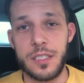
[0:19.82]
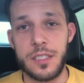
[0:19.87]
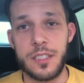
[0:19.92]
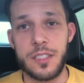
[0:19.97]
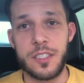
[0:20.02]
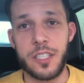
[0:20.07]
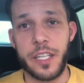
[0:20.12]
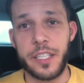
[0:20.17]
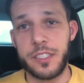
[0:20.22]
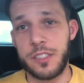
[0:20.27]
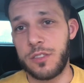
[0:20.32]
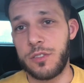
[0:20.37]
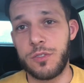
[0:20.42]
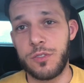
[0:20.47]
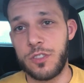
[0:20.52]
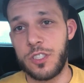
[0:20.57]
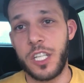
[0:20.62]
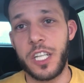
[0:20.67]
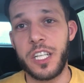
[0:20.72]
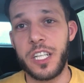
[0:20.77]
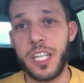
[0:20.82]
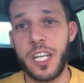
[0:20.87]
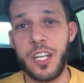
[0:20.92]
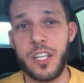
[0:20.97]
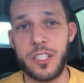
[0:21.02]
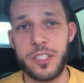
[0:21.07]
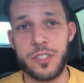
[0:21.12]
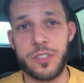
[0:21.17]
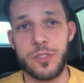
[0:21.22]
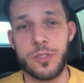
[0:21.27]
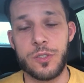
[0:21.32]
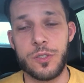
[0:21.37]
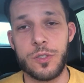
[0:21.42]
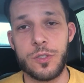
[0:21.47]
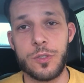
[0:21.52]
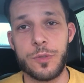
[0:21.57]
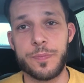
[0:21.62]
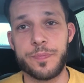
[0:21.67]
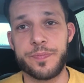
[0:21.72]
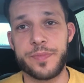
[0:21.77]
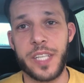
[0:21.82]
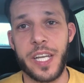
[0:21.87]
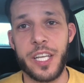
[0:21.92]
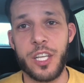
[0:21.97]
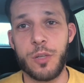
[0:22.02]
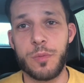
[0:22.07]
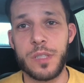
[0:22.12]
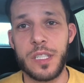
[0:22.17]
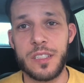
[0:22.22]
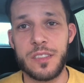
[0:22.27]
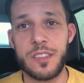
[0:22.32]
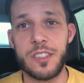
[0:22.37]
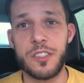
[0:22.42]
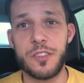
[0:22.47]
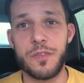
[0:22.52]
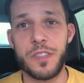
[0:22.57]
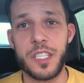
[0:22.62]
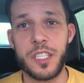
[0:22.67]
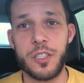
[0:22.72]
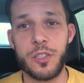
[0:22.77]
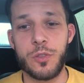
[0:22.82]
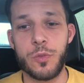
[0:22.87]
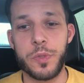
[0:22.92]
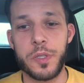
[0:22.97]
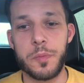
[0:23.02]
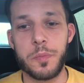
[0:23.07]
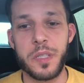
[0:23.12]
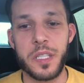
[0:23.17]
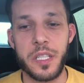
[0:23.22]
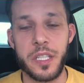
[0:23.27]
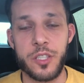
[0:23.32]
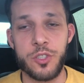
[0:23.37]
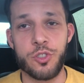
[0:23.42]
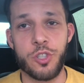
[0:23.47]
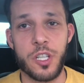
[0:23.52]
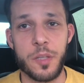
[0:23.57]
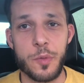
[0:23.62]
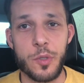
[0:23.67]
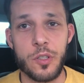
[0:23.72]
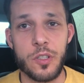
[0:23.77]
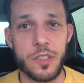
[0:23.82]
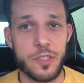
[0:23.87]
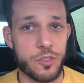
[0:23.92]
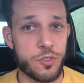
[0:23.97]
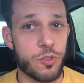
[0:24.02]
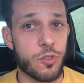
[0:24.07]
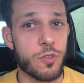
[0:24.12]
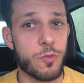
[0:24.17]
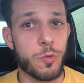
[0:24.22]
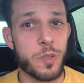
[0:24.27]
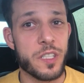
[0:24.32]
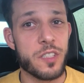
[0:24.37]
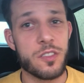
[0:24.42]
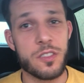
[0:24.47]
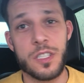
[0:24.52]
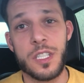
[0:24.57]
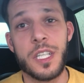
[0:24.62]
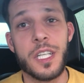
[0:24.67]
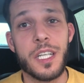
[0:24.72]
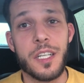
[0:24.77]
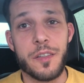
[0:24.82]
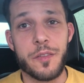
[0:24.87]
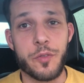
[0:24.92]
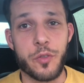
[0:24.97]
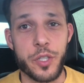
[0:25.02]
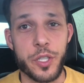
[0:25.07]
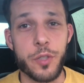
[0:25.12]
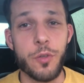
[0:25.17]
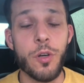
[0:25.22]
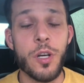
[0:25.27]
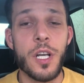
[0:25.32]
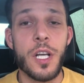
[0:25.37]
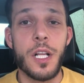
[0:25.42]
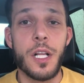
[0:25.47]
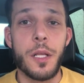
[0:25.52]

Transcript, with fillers: decided to stay in car. So I hope that this video will be enjoyable as always for you.